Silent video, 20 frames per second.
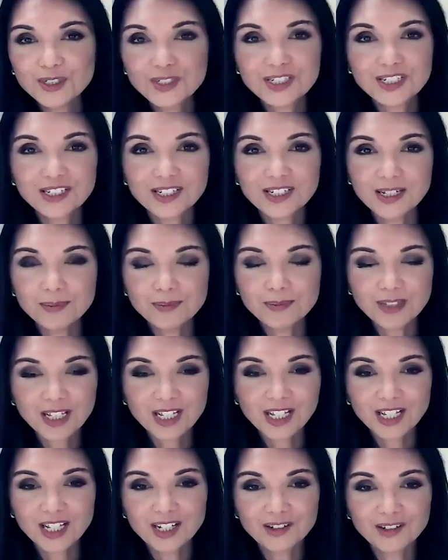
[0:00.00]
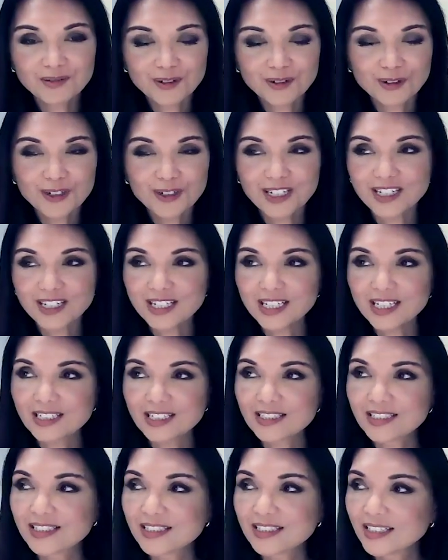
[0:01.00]
to MK and Ronna,
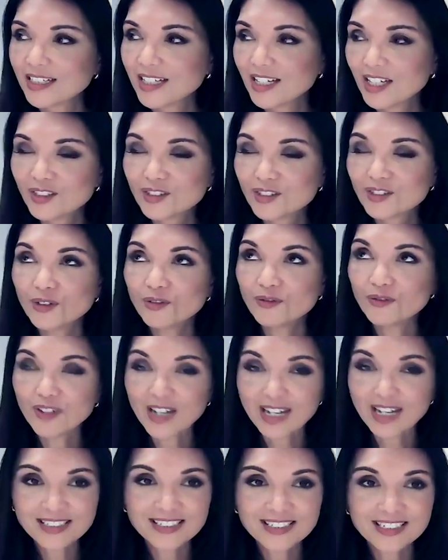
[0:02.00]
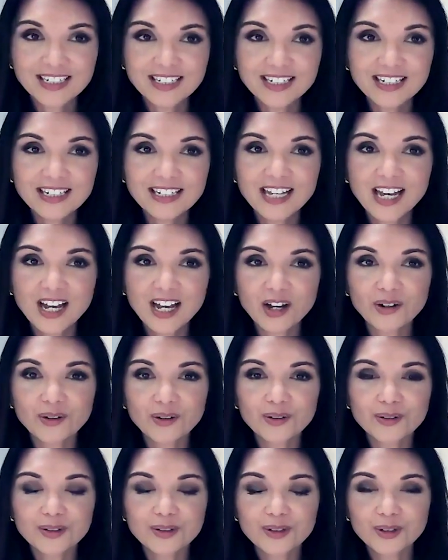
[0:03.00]
it's so fascinating
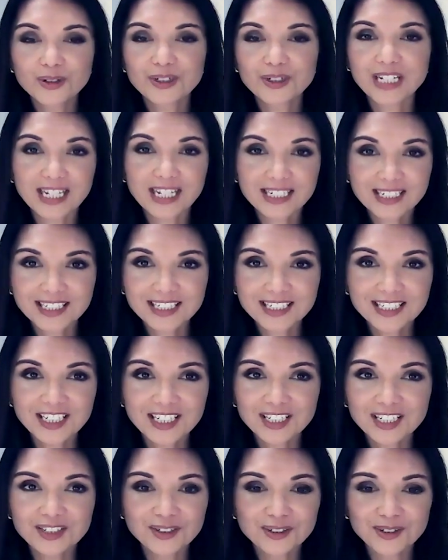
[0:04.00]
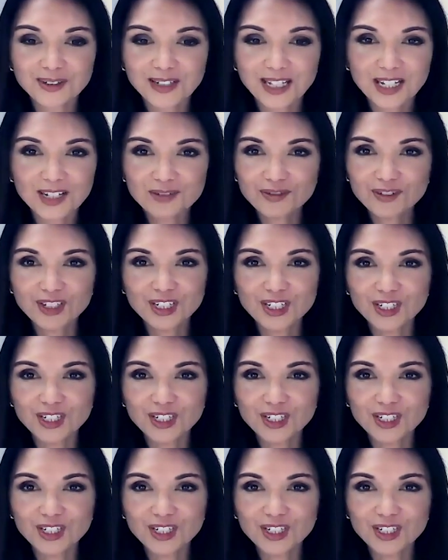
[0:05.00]
how organically your life can